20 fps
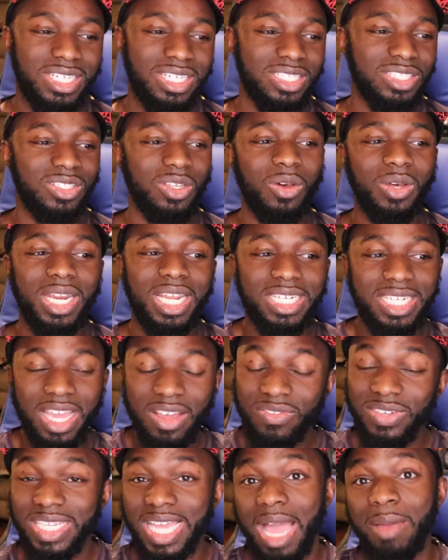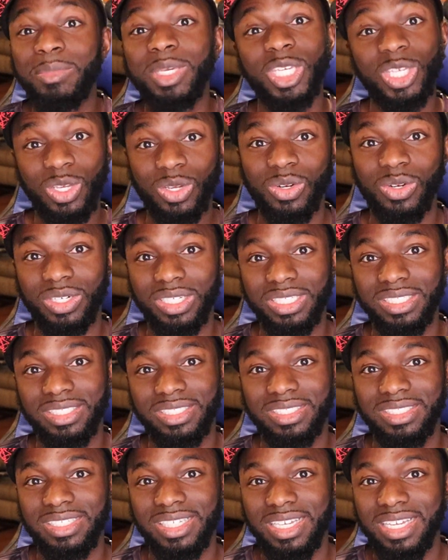So they definitely got me
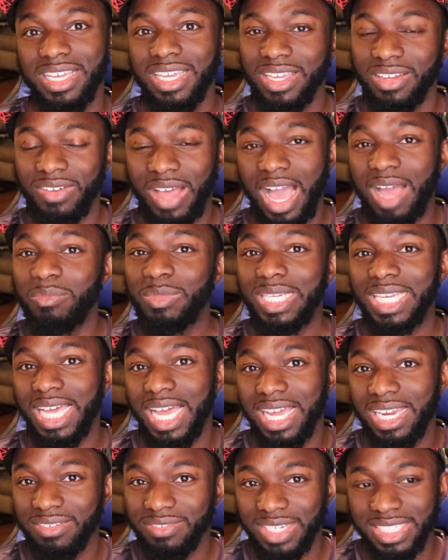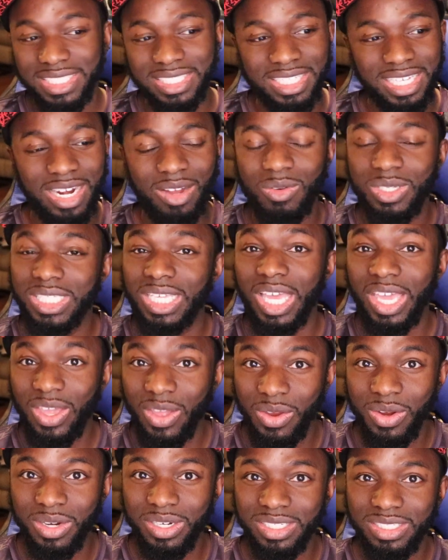curious. If I'd be lying if I said I wasn't
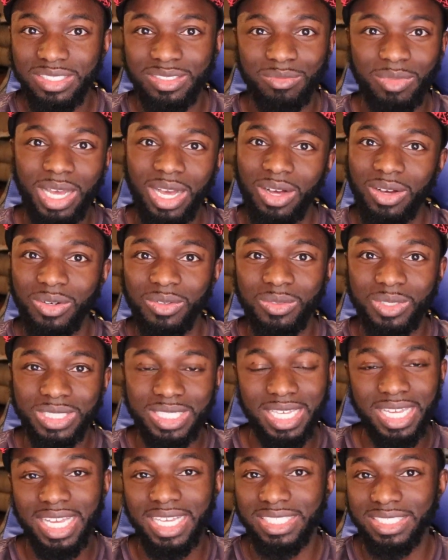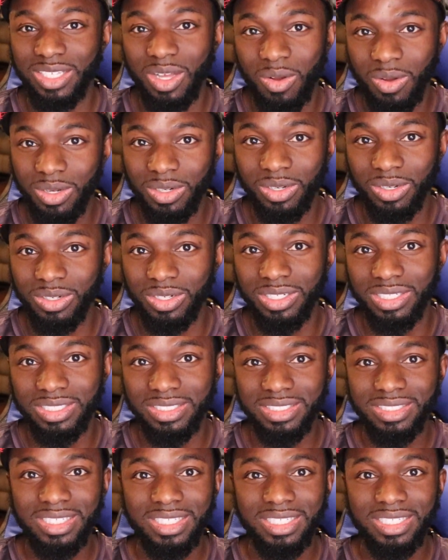curious about what the heck's going on,